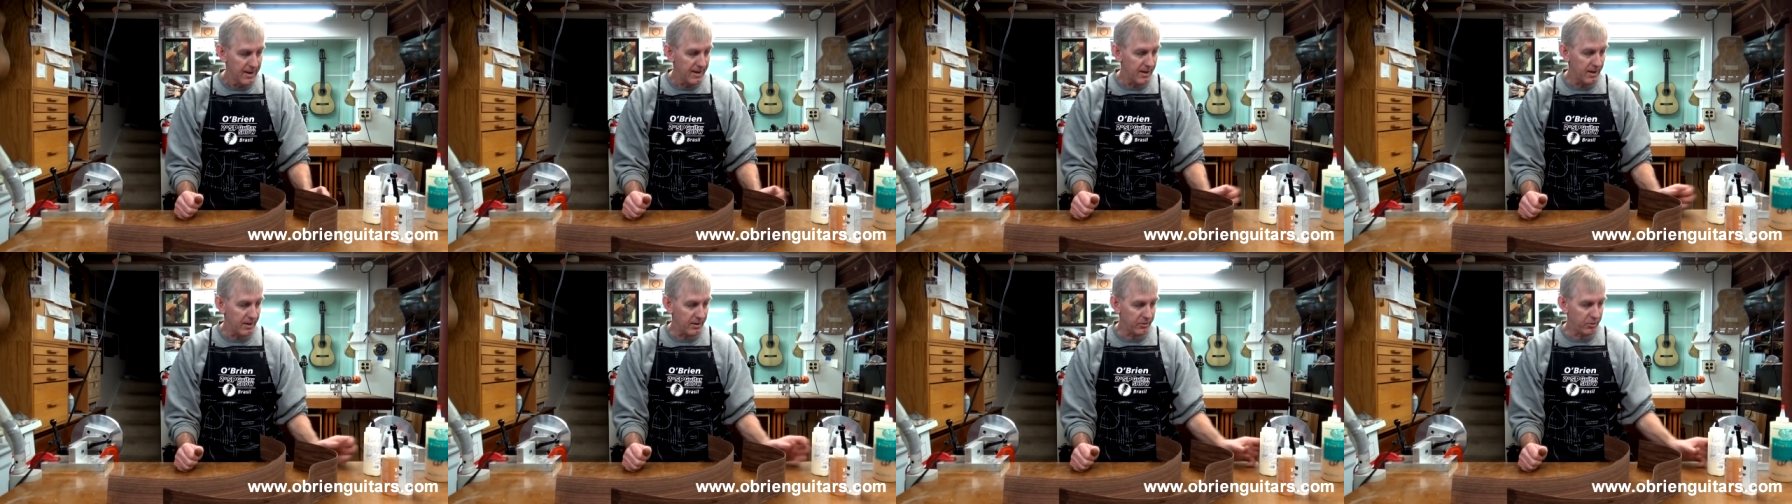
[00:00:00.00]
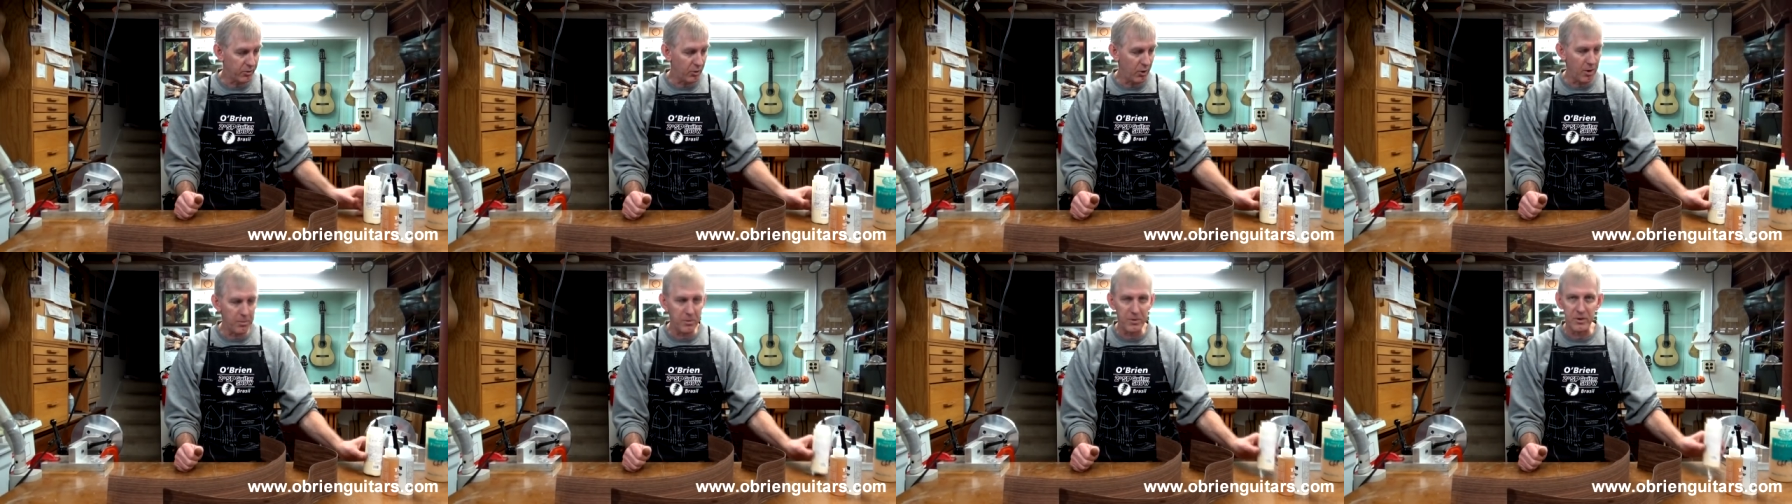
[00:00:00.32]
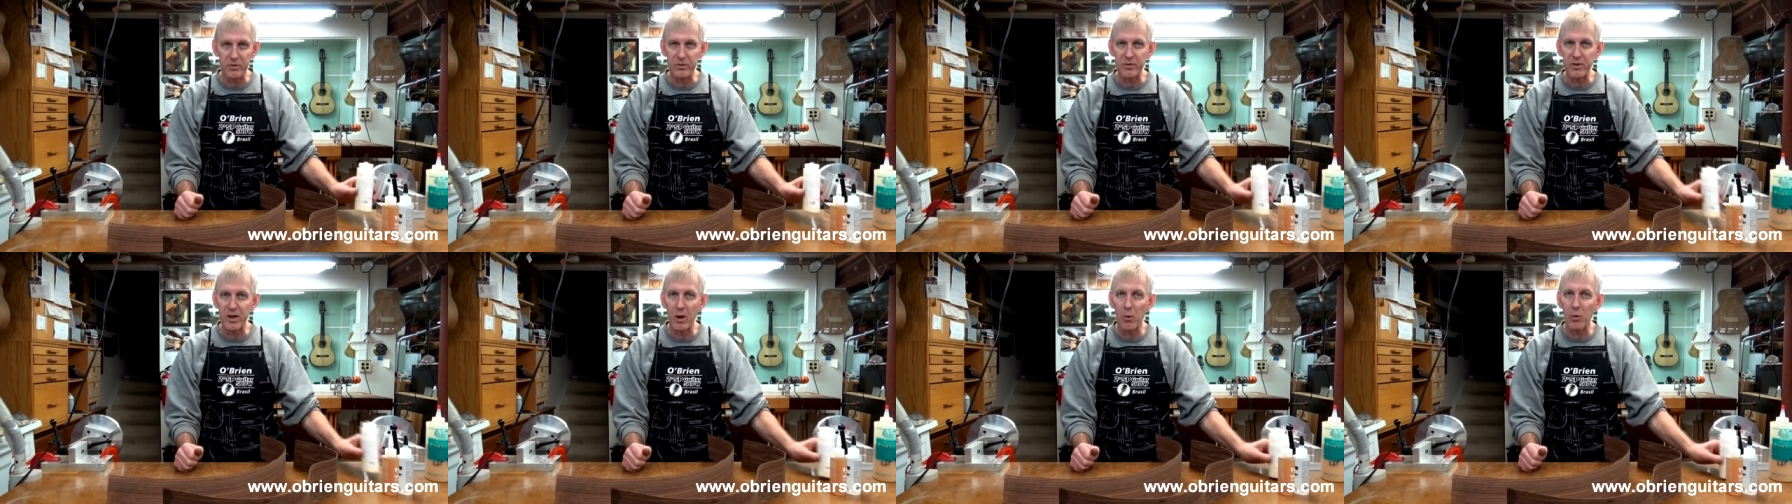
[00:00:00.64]
Uh, so I'm going
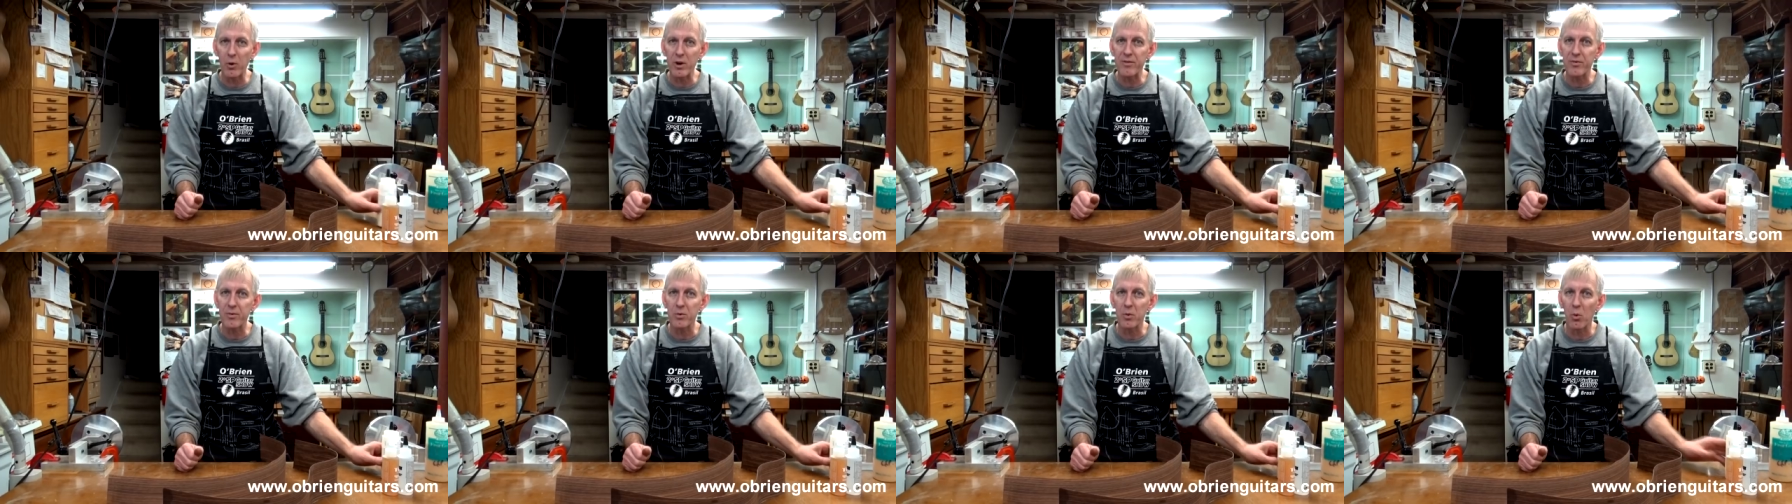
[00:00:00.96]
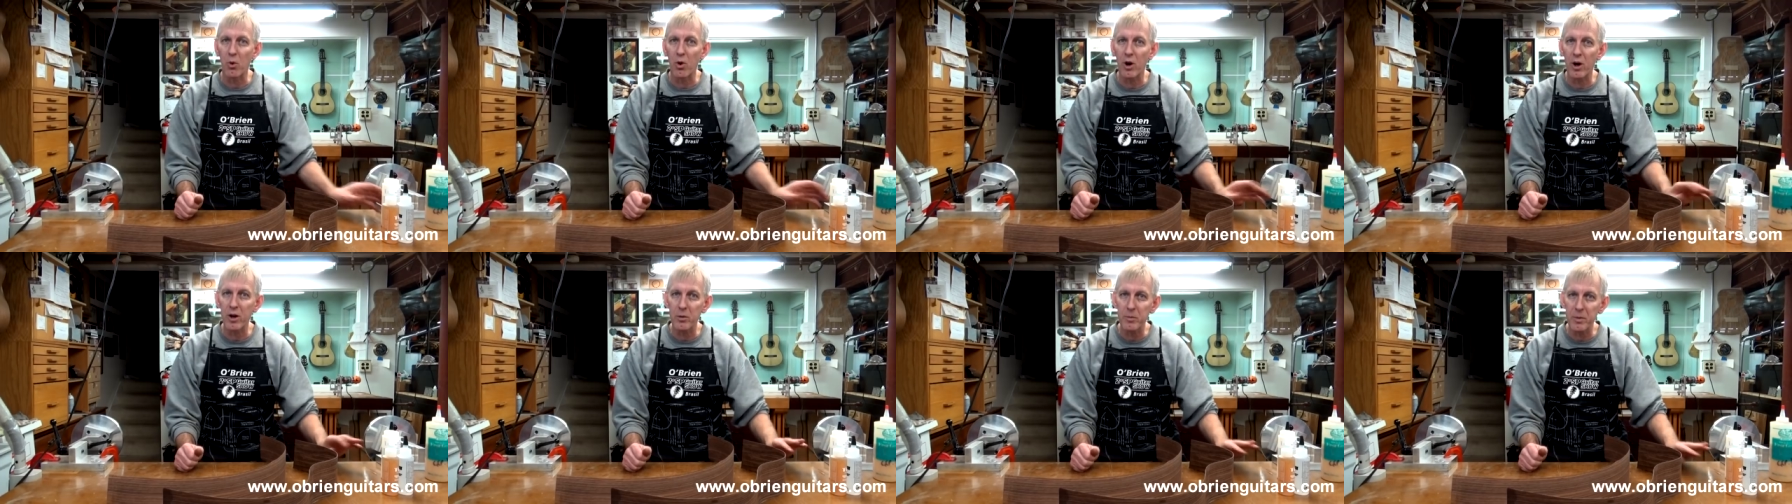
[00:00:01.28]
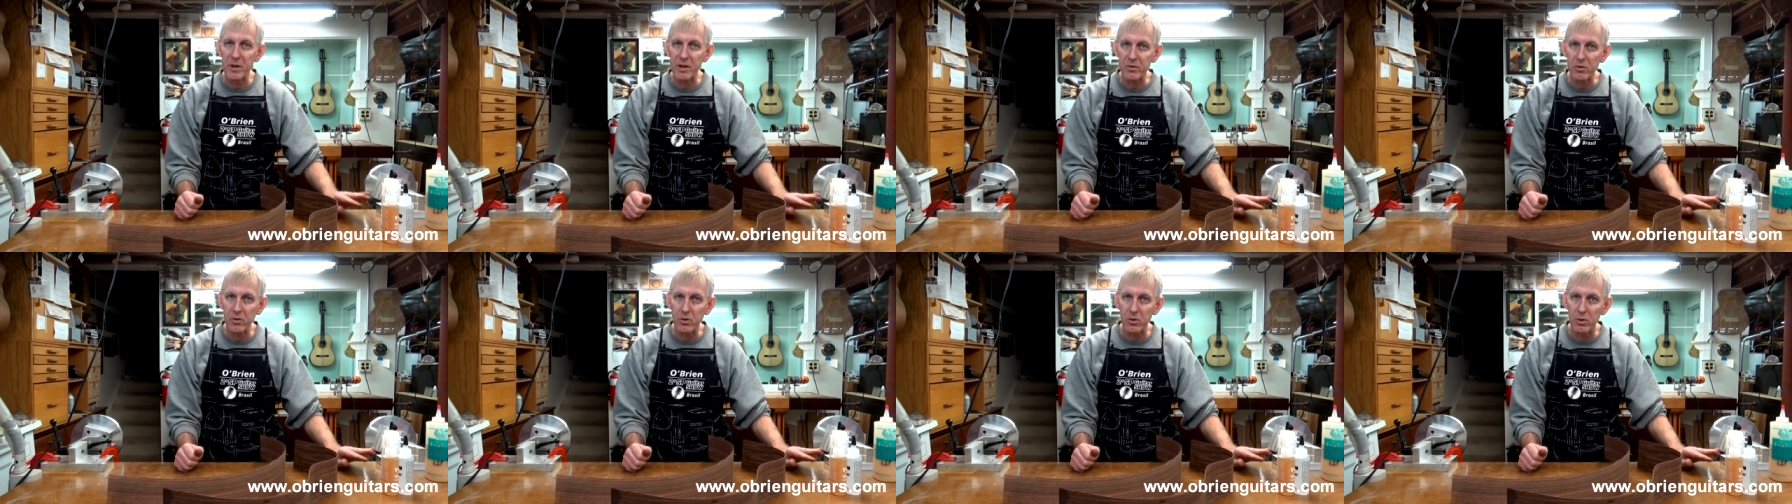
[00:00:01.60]
to stay away from the
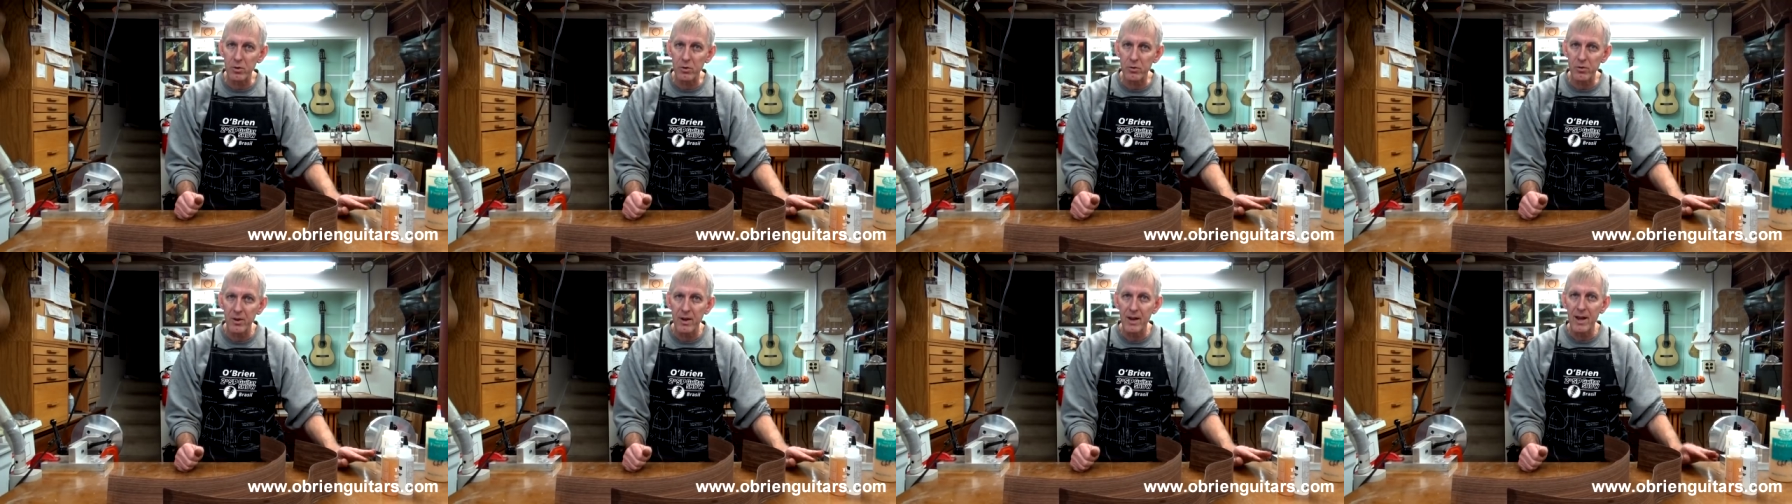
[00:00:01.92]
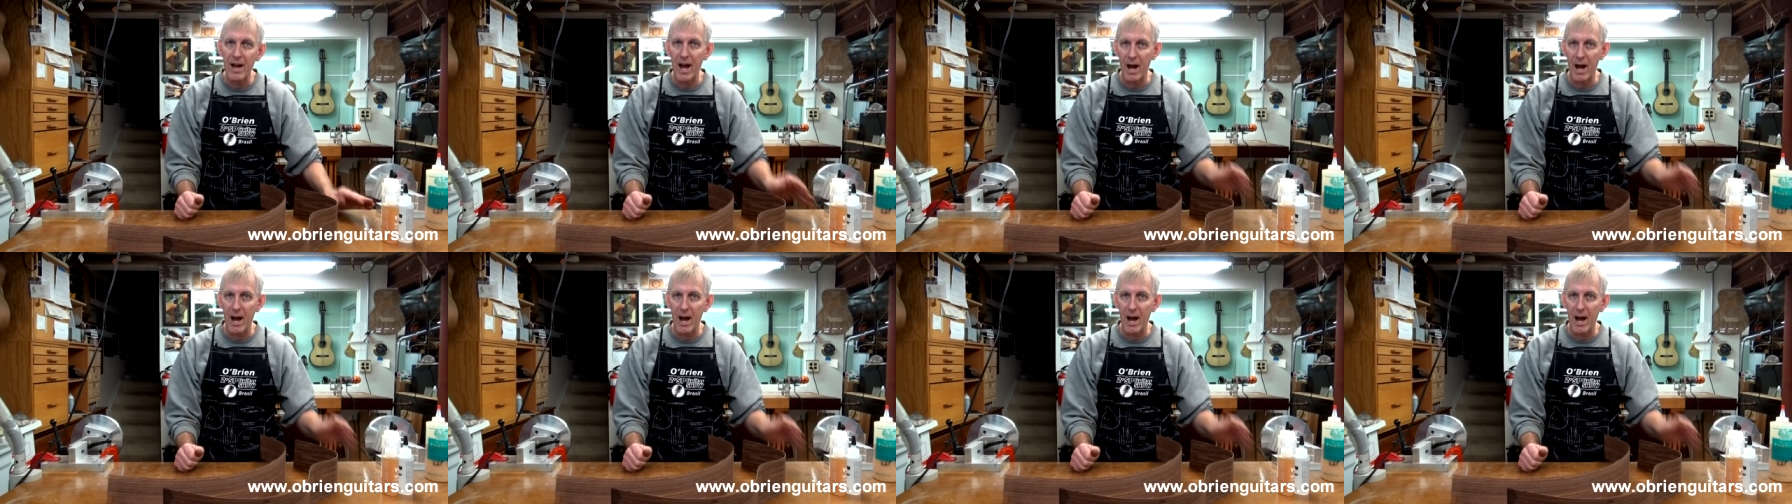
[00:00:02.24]
water-based glues.